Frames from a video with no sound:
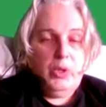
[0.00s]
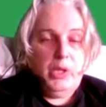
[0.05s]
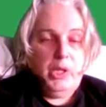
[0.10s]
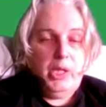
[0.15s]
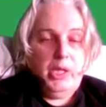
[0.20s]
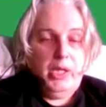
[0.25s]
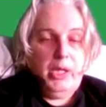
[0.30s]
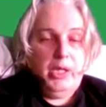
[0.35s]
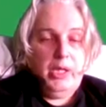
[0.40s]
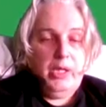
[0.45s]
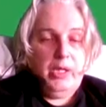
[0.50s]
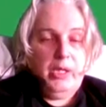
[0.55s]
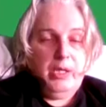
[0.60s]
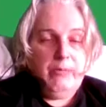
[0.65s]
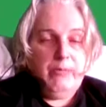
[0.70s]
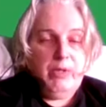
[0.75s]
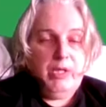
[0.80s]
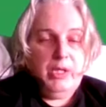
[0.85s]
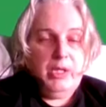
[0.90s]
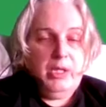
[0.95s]
And I'm
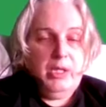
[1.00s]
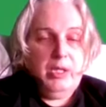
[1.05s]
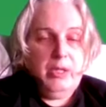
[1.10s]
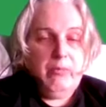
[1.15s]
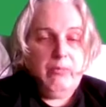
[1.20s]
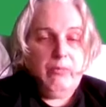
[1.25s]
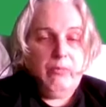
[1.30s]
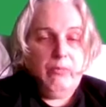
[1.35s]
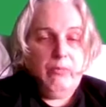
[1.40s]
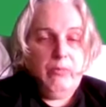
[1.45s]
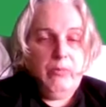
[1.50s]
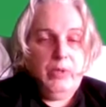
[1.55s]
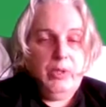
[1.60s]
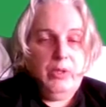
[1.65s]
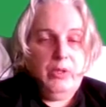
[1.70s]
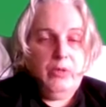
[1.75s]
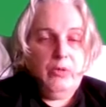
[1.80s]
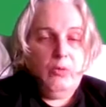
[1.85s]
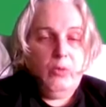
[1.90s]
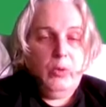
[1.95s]
gonna keep
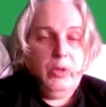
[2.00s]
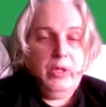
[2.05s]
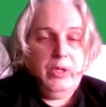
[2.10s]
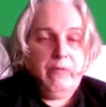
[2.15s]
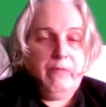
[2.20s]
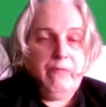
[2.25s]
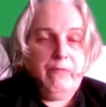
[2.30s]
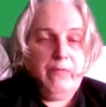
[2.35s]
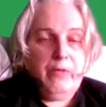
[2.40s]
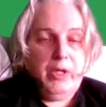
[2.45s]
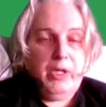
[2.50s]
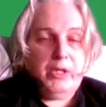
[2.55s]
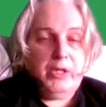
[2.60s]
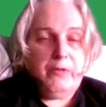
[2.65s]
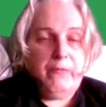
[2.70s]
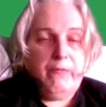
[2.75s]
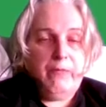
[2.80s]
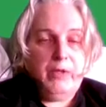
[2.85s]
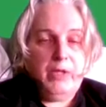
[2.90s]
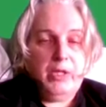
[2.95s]
Nguyen fresh
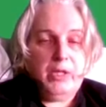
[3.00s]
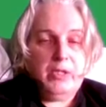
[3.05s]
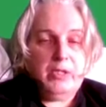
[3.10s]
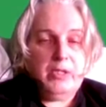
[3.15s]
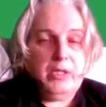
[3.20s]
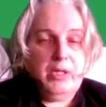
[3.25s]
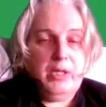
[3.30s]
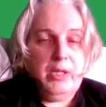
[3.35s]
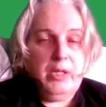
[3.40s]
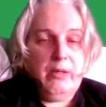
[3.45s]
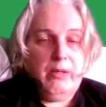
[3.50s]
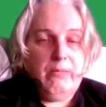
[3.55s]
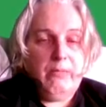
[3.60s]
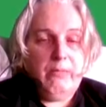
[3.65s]
for next game.